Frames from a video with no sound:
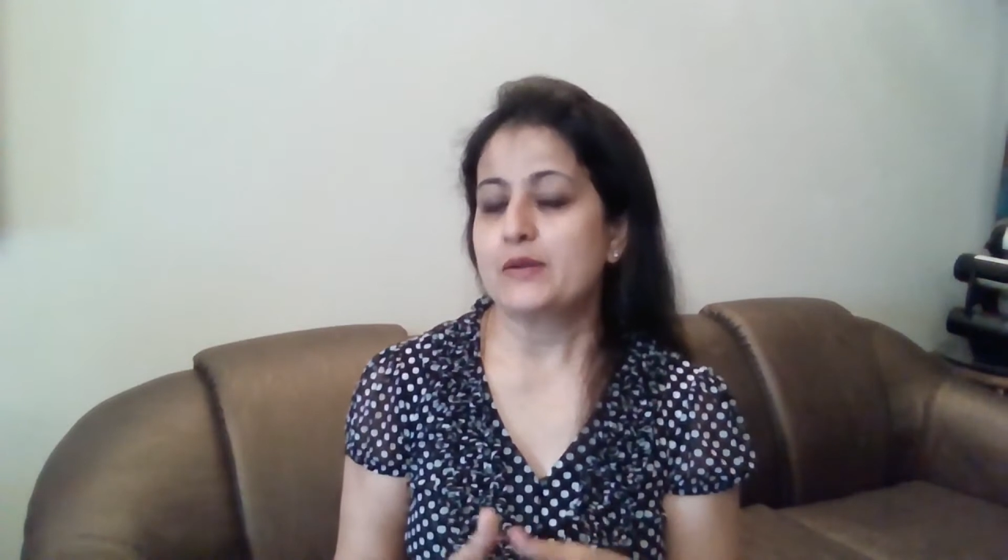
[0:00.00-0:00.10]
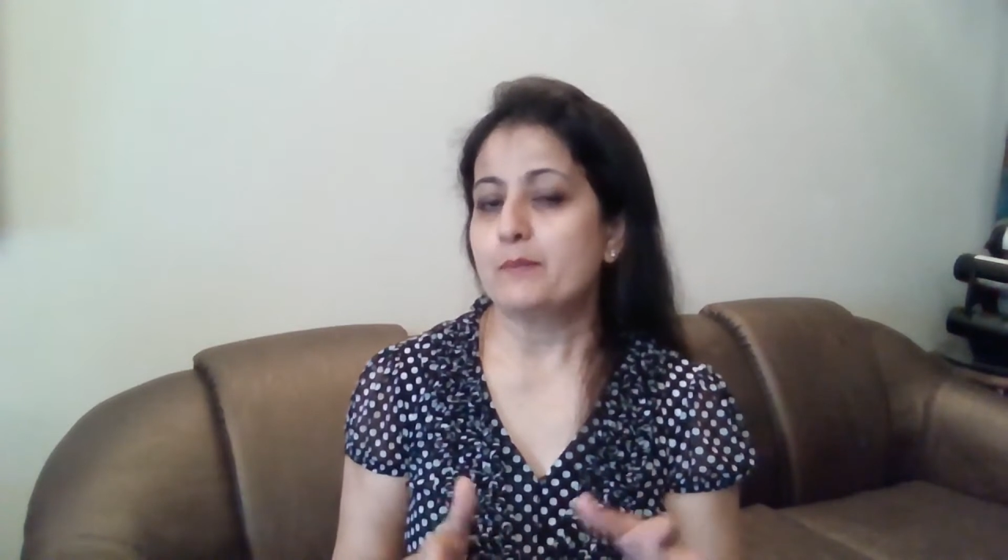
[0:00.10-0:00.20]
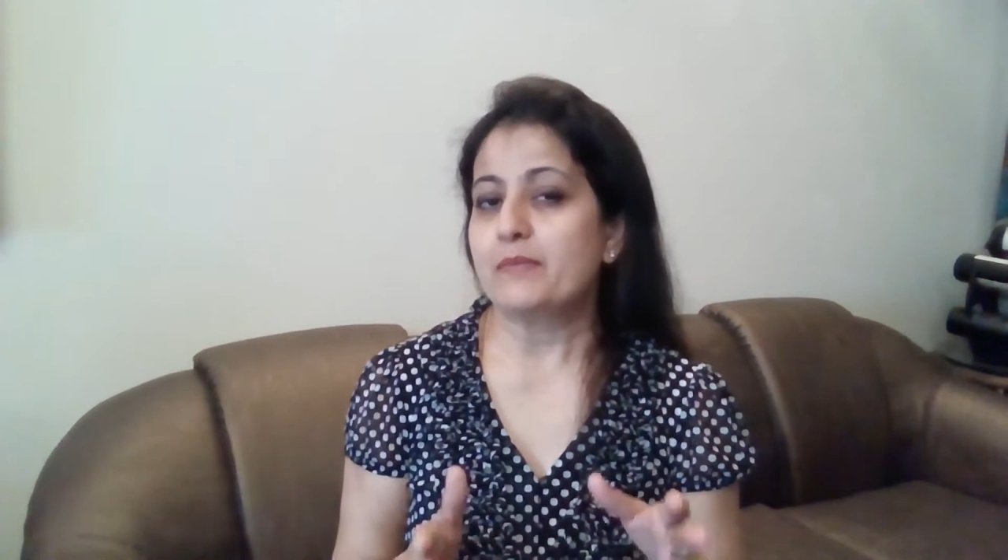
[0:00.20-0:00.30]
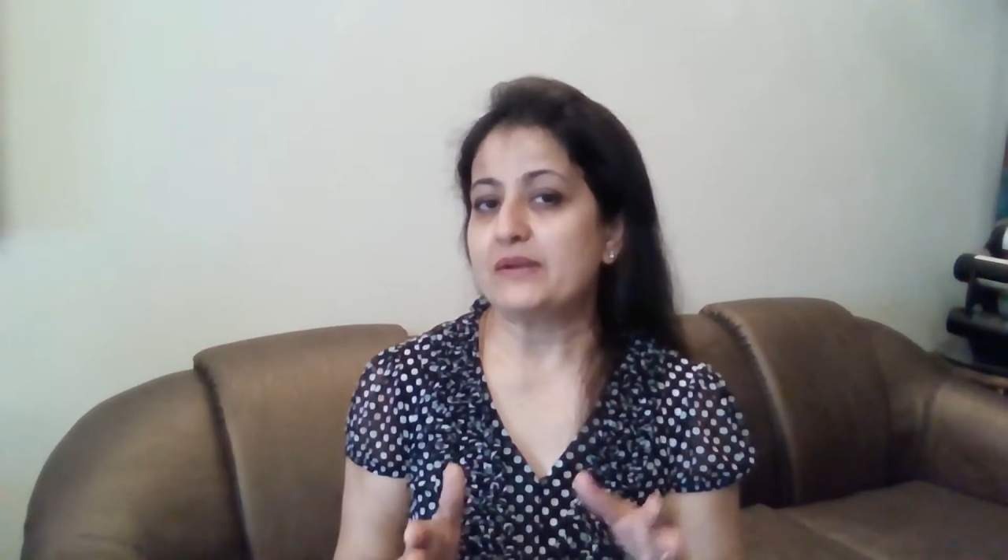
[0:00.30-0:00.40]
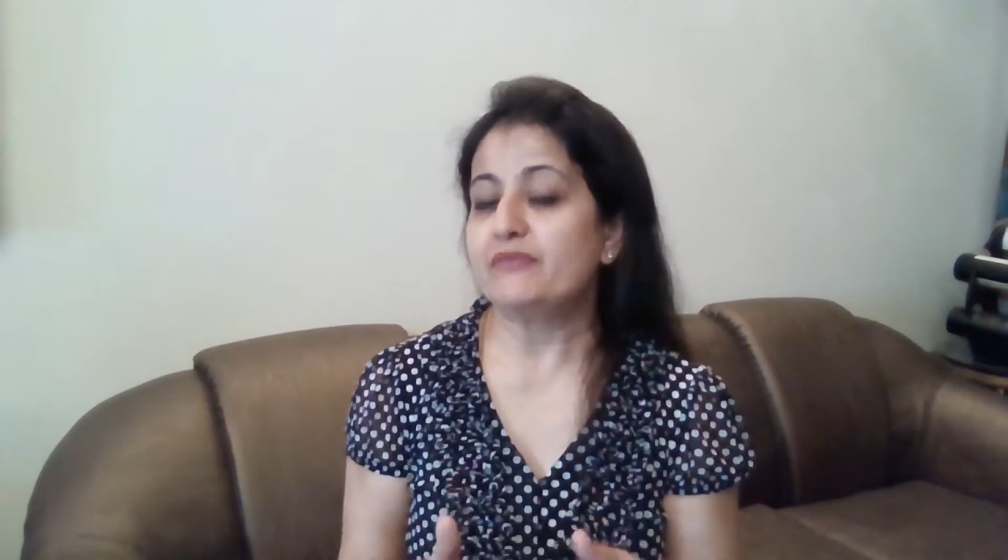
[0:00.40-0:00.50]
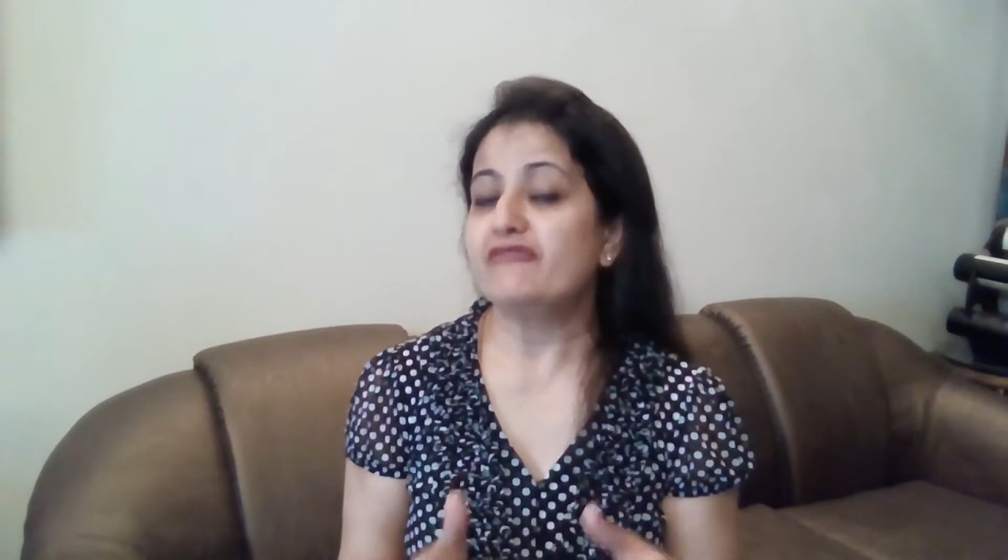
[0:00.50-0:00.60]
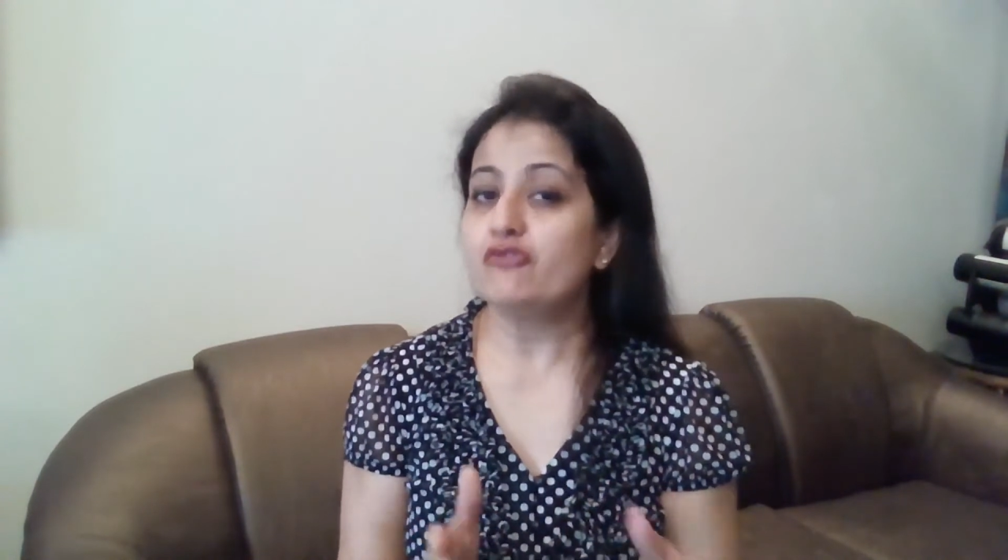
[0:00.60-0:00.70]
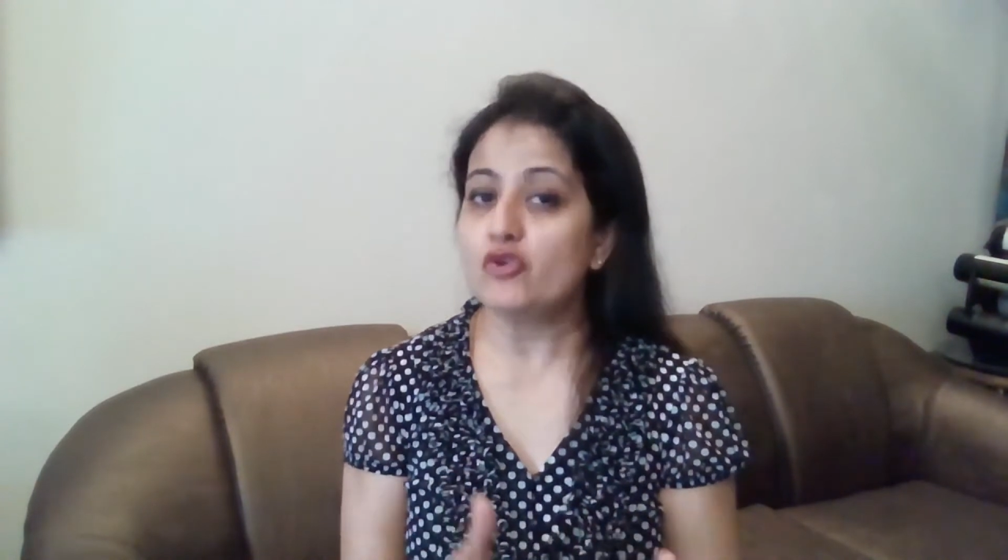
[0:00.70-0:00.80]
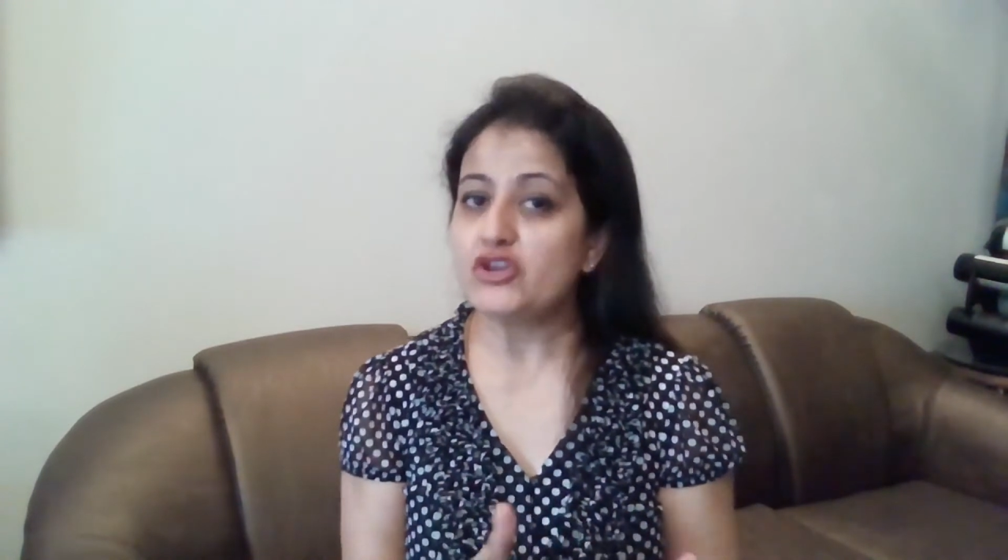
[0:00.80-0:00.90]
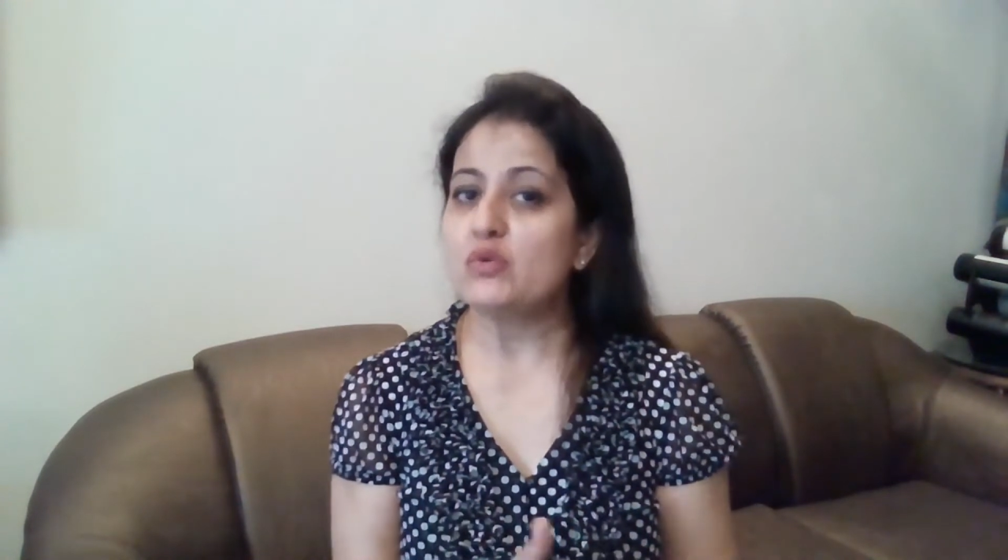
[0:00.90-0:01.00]
but
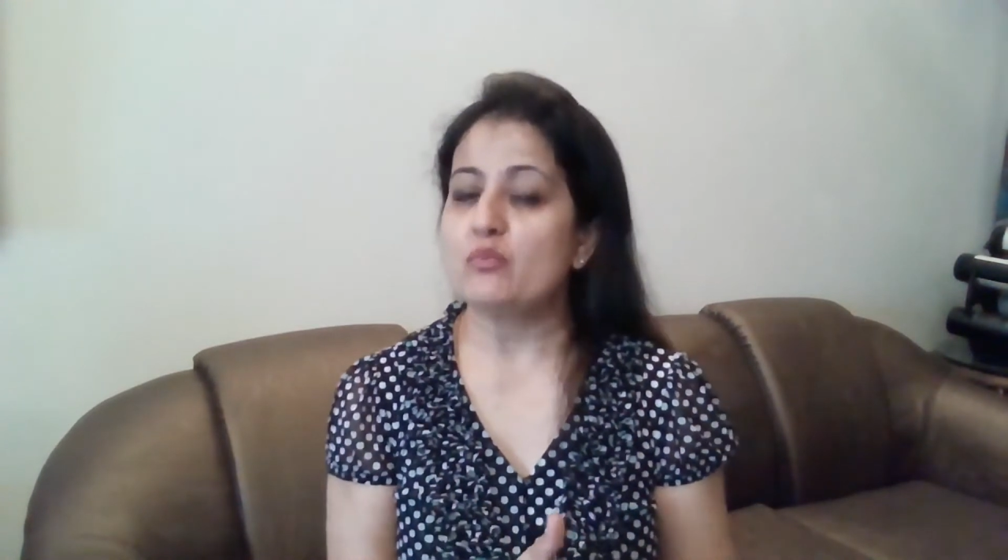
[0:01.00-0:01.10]
before you